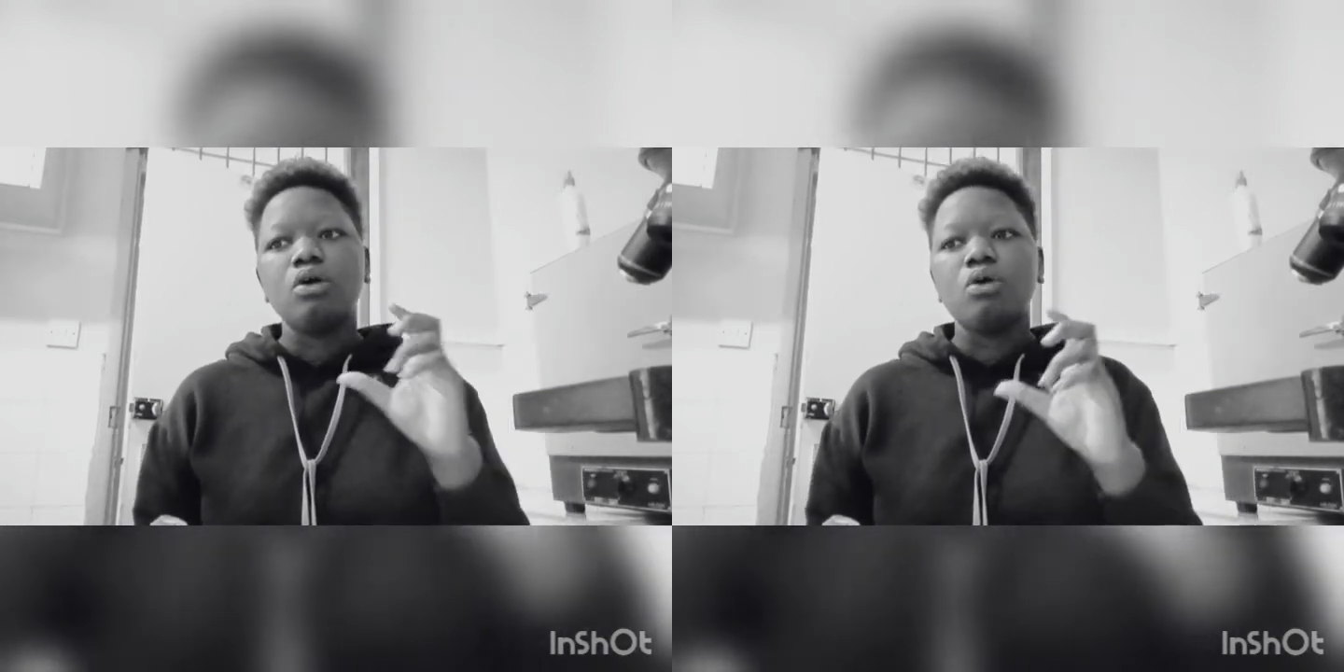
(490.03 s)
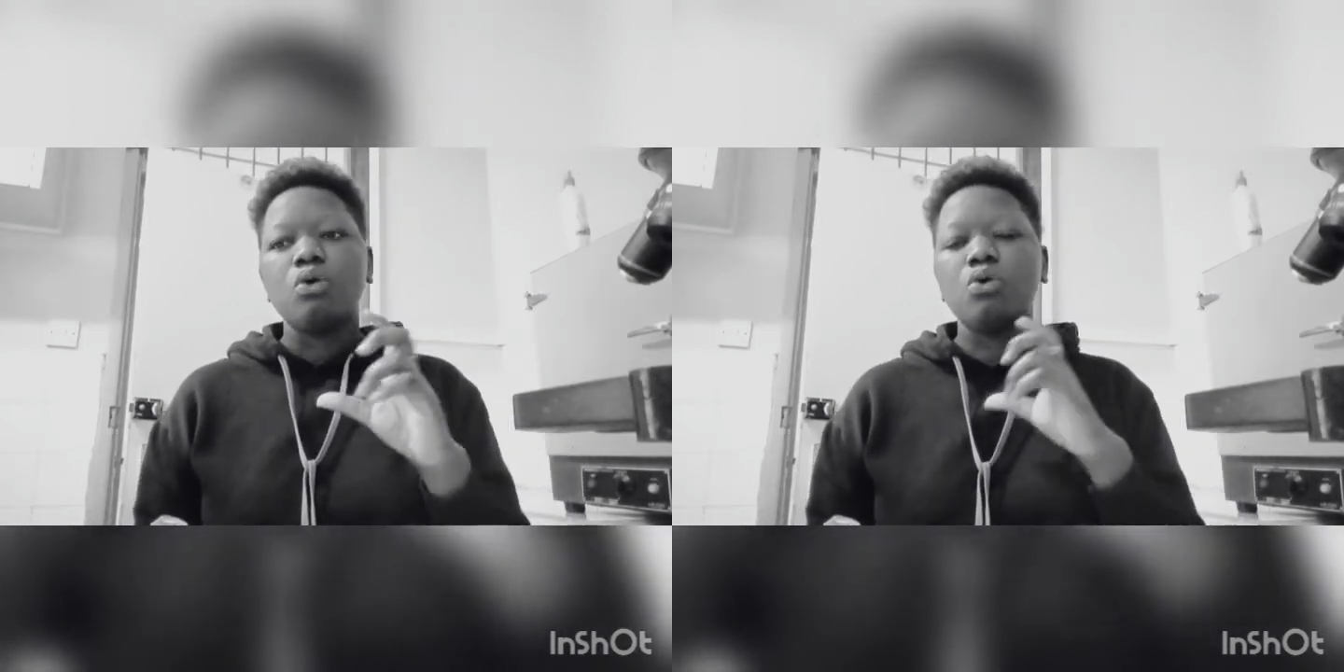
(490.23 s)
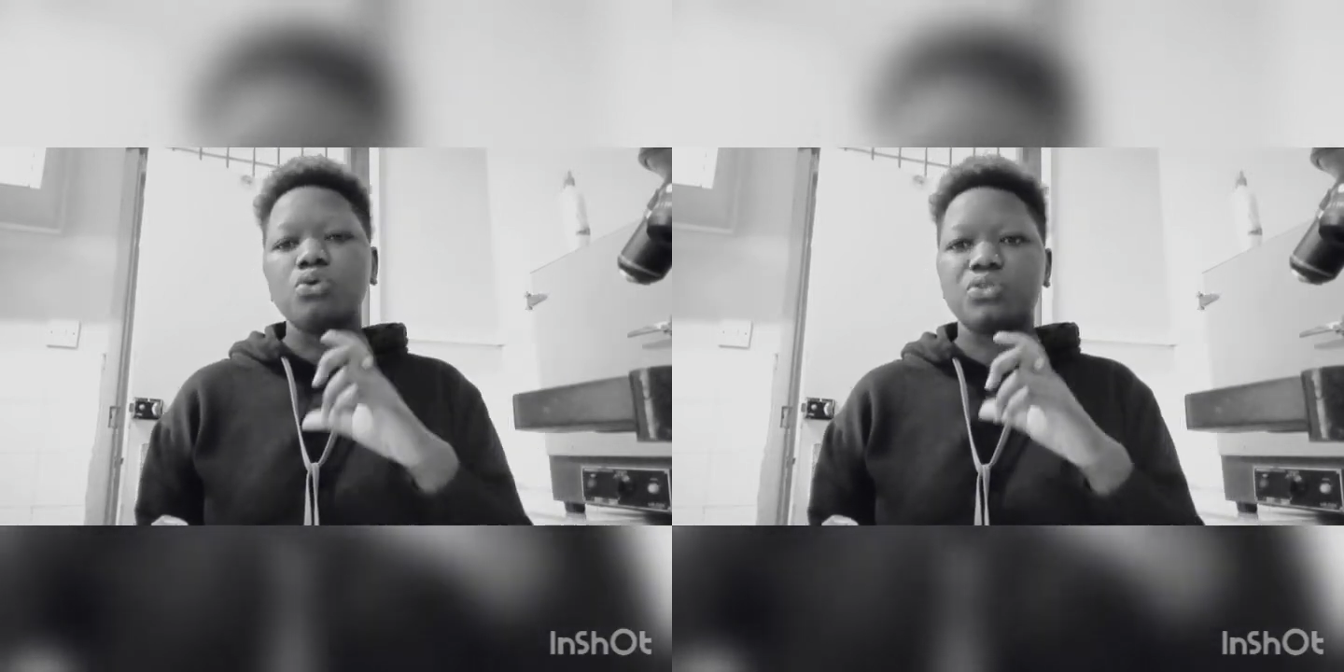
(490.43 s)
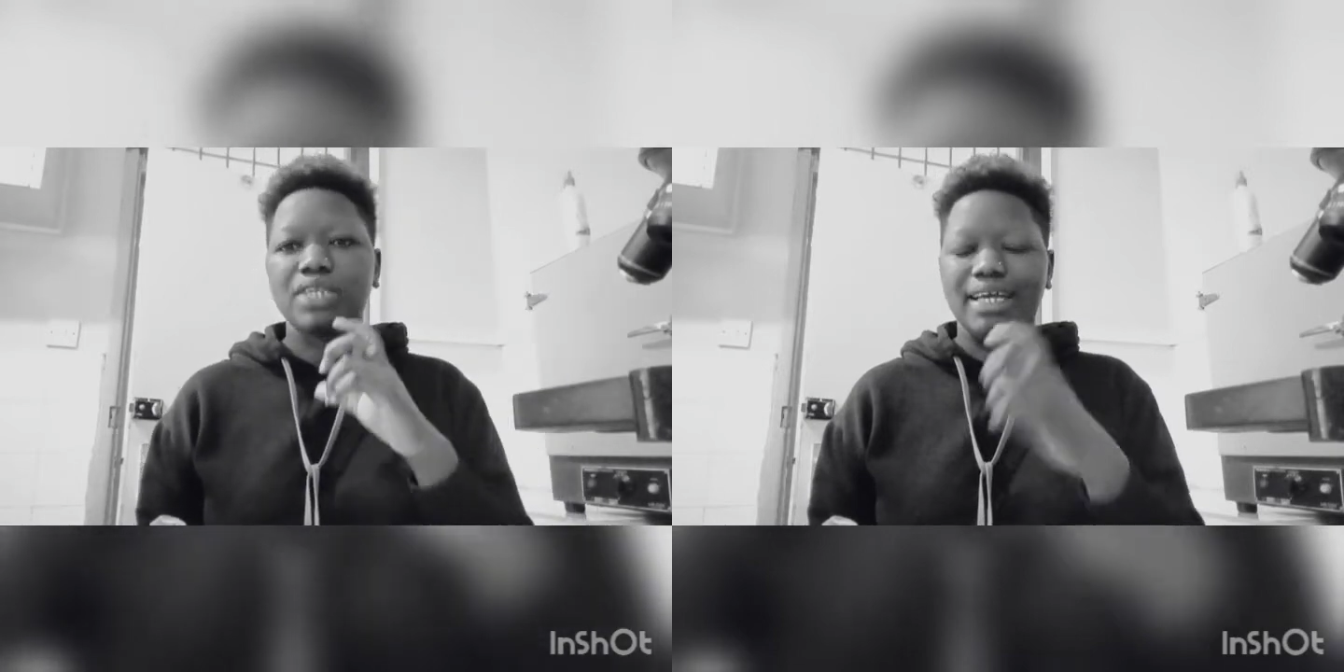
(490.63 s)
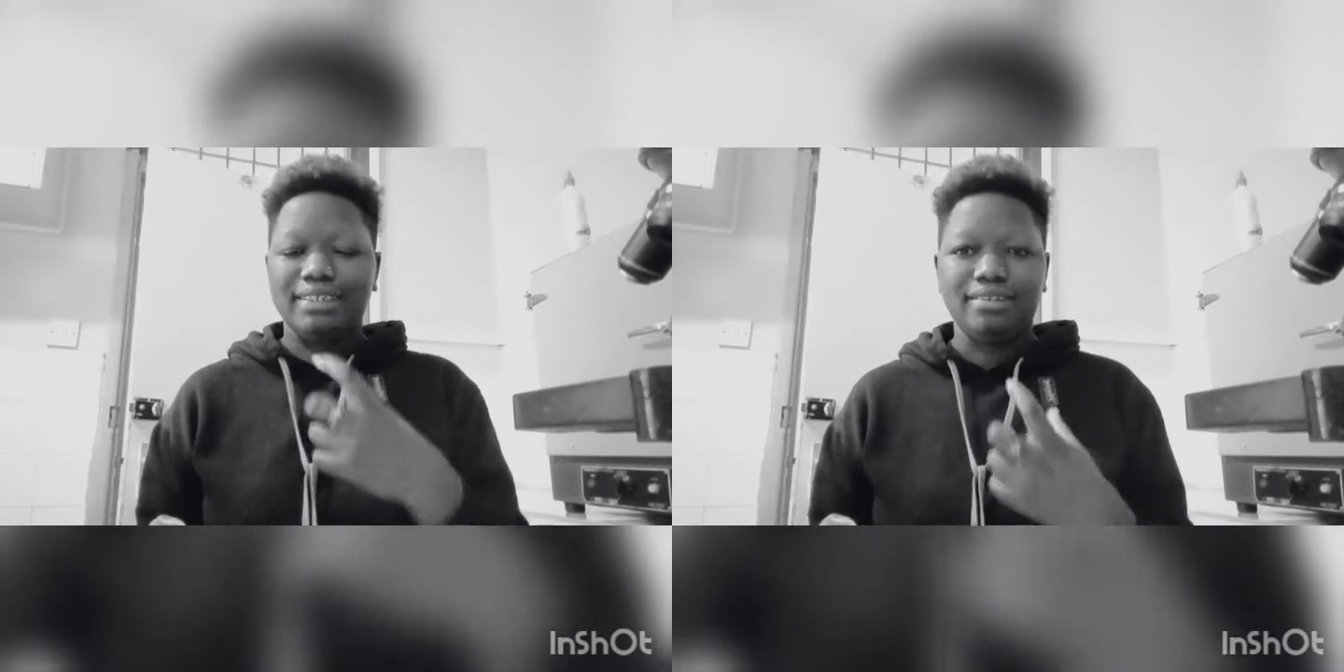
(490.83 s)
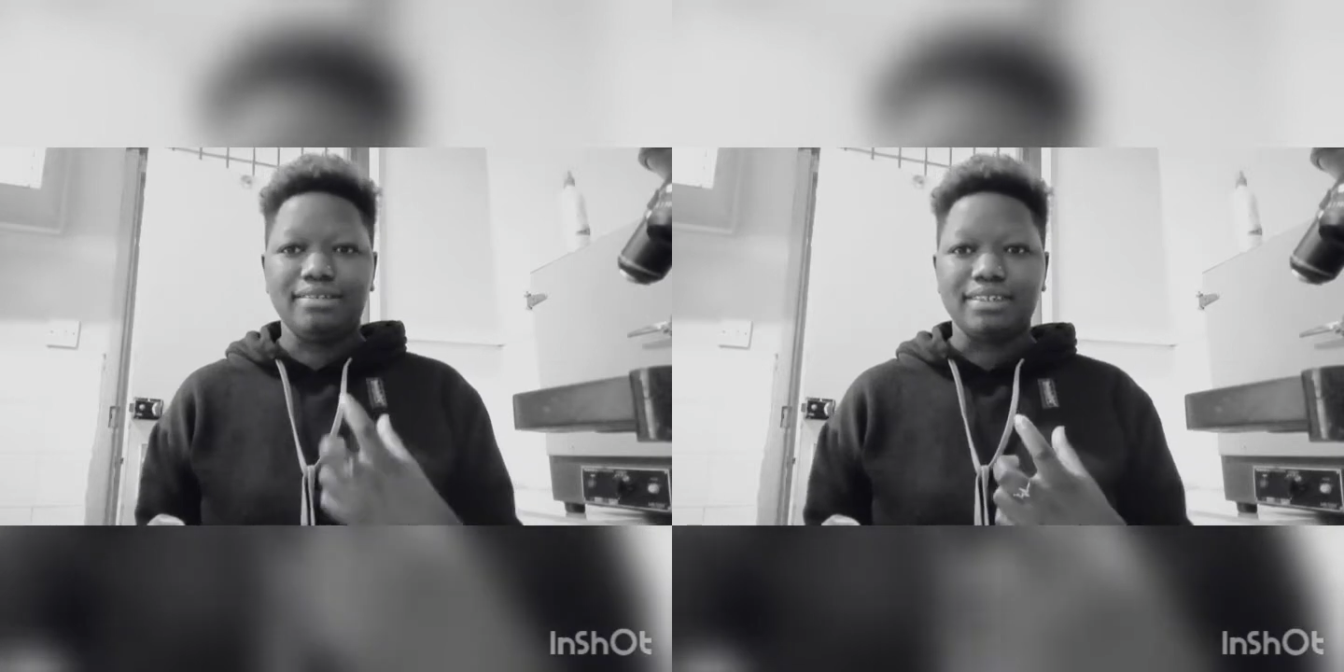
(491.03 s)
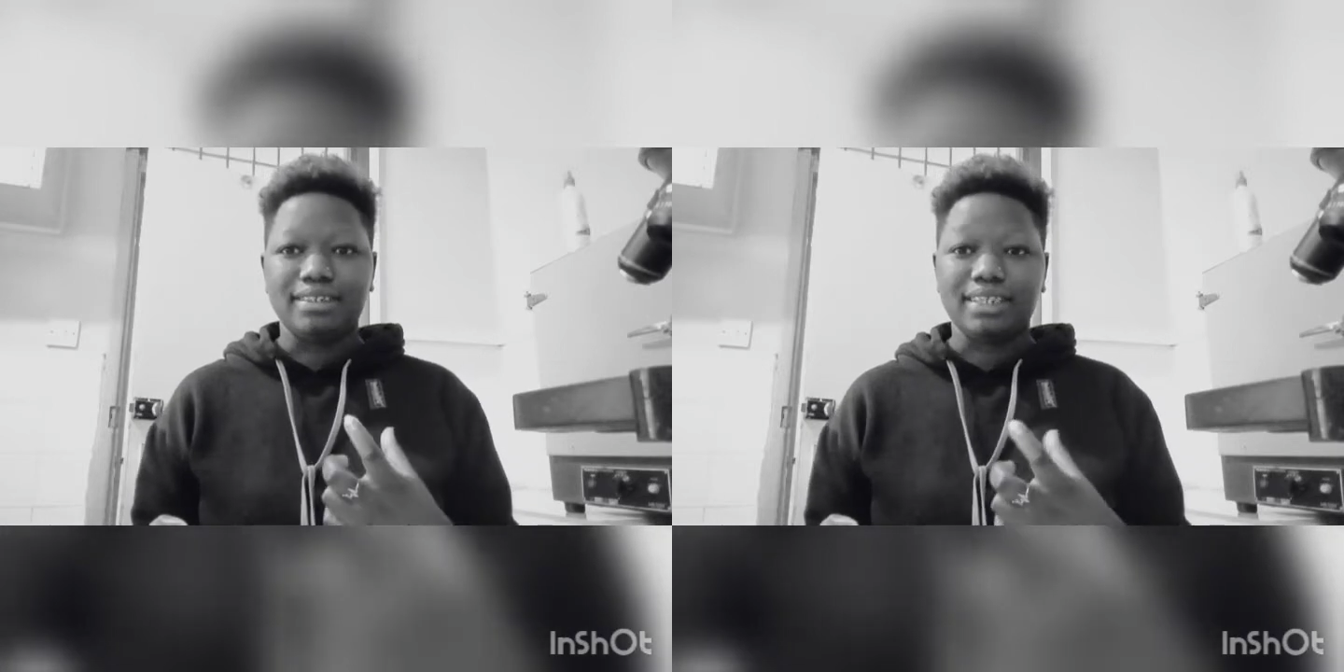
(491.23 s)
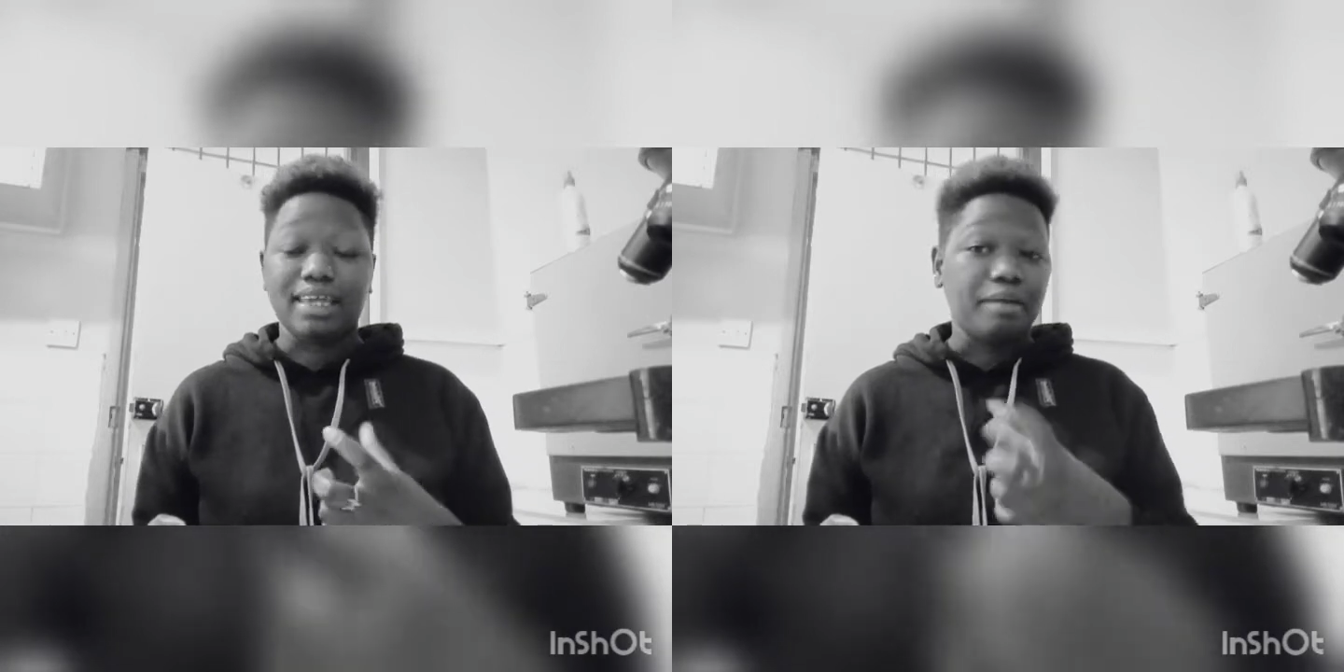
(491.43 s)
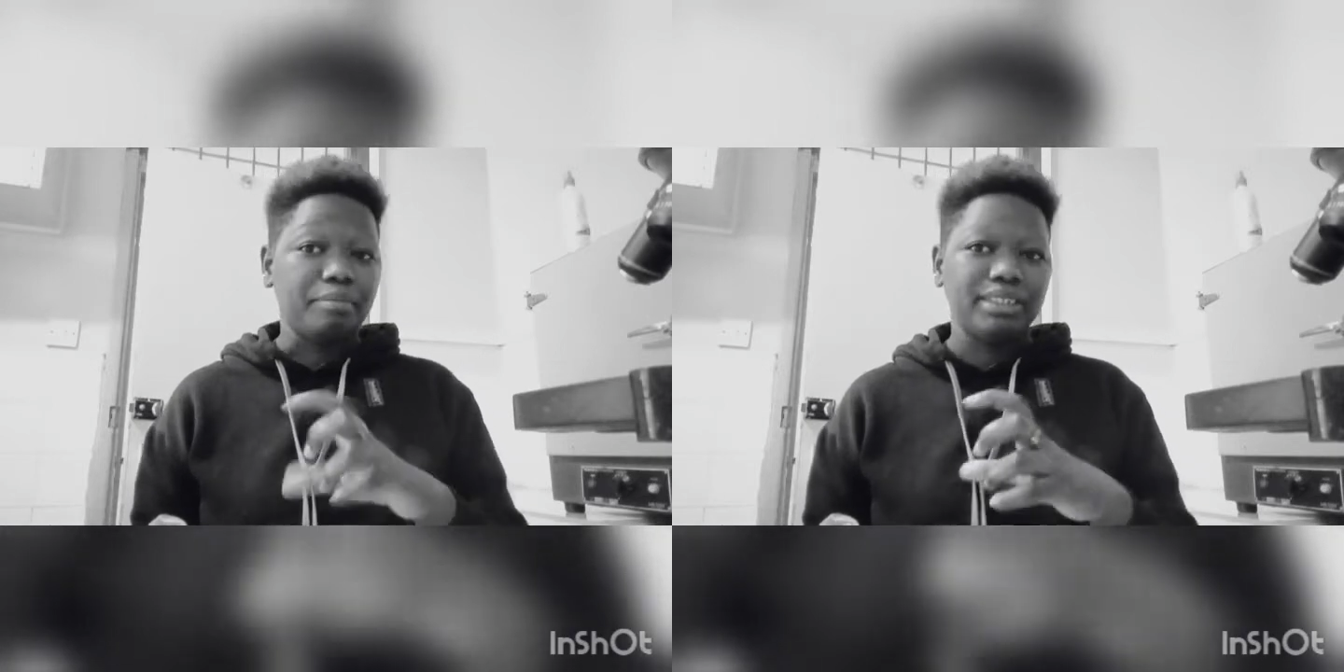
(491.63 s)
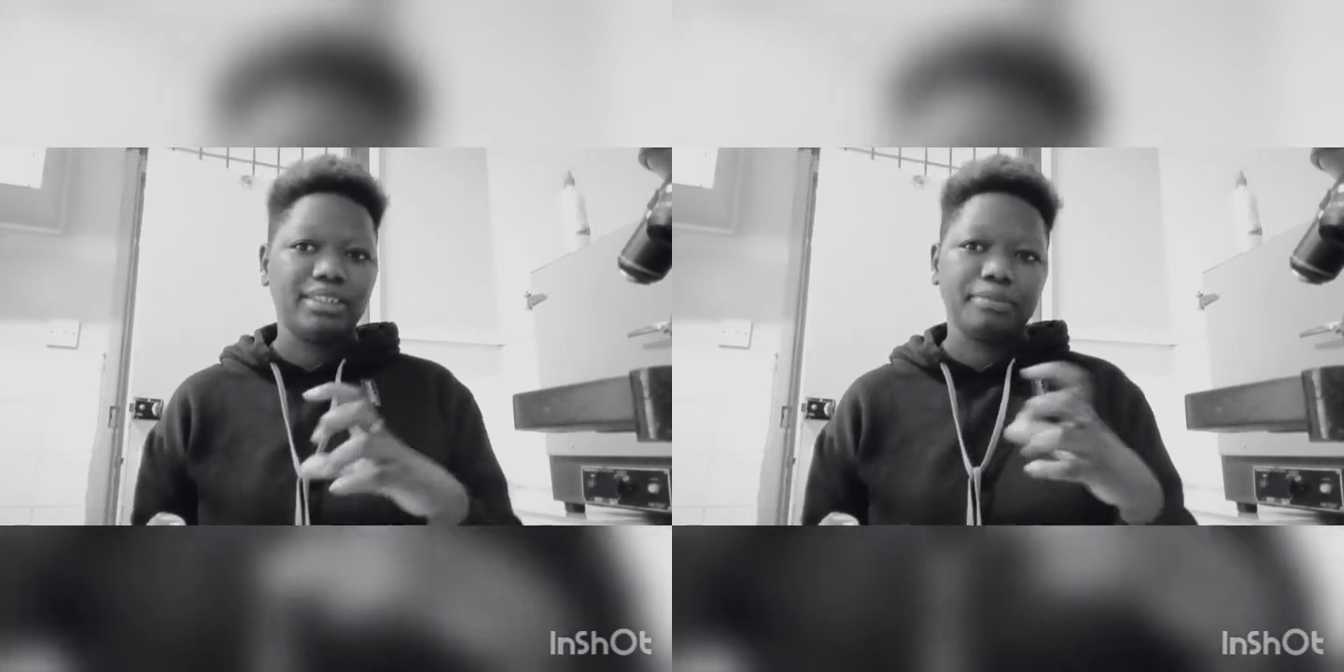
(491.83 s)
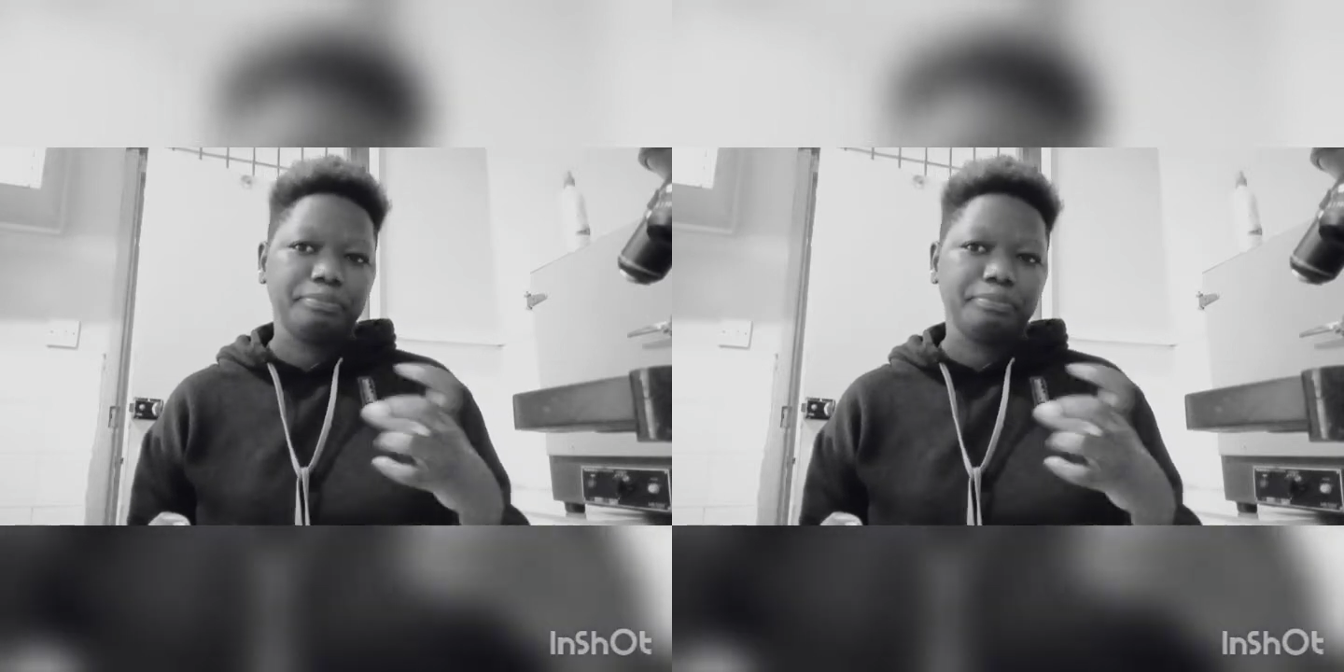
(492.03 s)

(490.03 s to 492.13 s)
whose antigens are a bit